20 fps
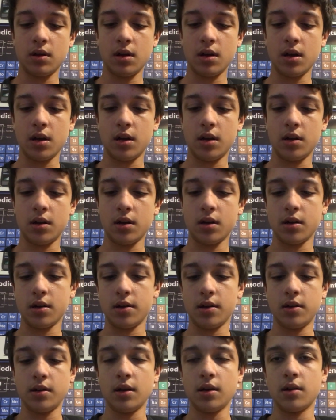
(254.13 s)
And,
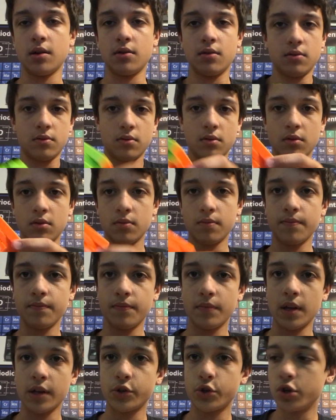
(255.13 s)
yeah.
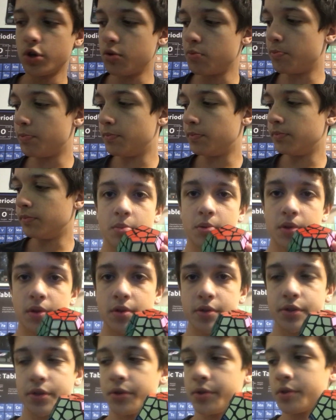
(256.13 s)
Next cube. Well,
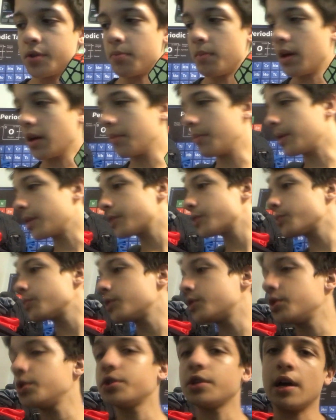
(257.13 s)
this is the Megaminx,
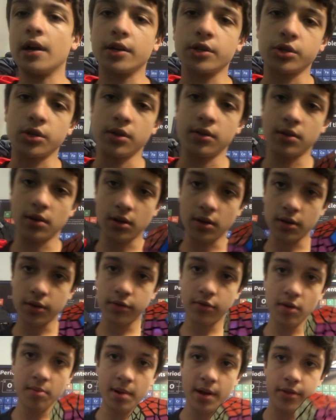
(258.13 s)
which is actually the
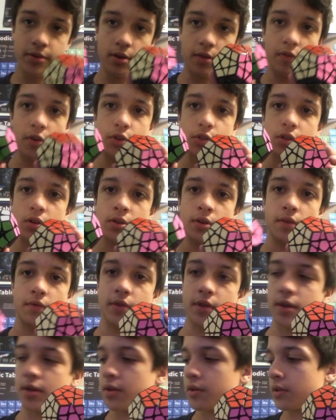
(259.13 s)
3x3 version
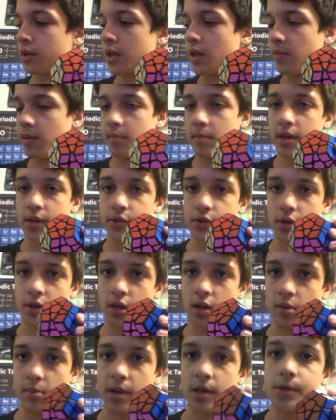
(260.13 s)
of the Kibby Minx or
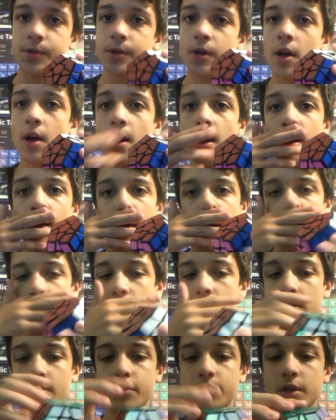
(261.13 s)
Pyraminx,
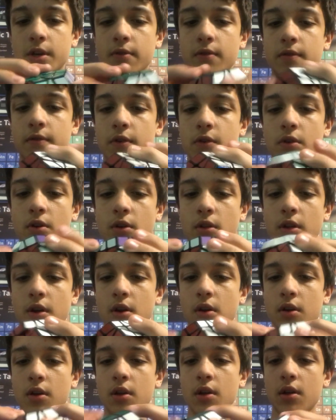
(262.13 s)
which I reviewed
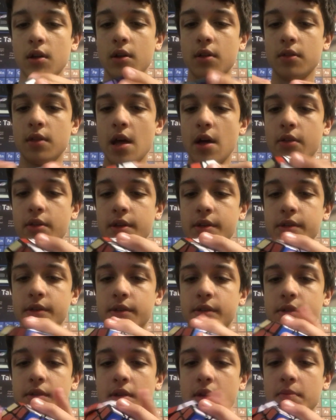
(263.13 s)
earlier. Now
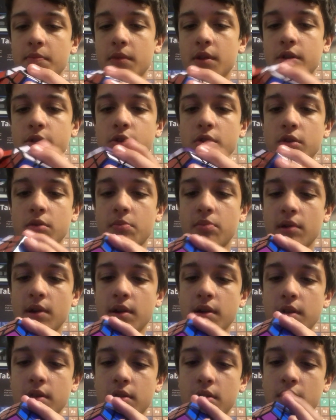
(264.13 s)
this, I'm not sure the
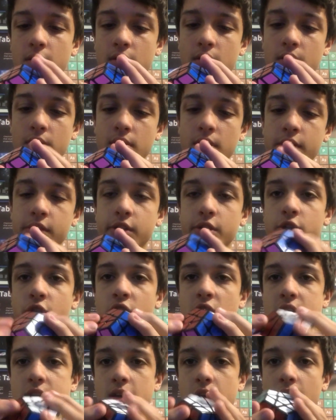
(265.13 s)
brand either. It's a
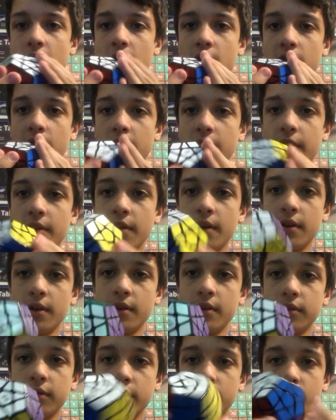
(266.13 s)
Chi. Okay,
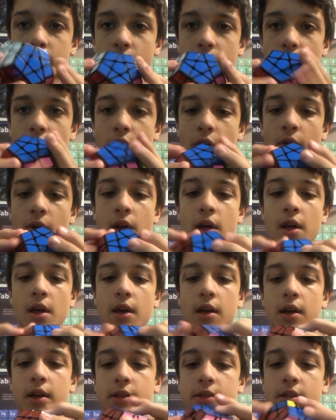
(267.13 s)
there's a logo.
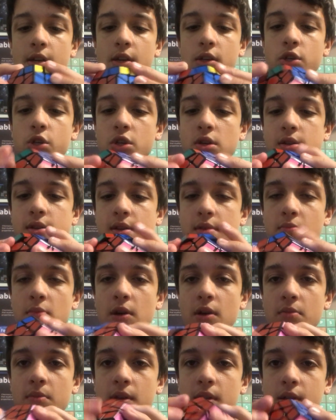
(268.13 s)
It's a Chi
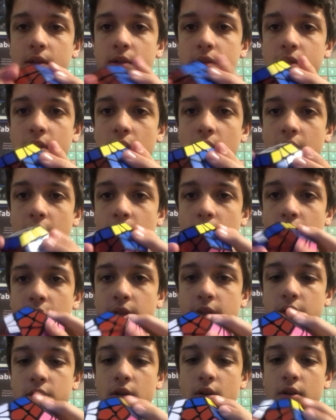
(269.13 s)
Megaminx. I
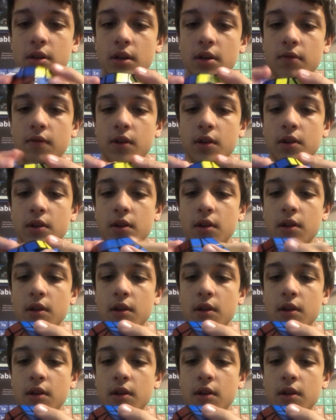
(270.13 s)
like the turning of it.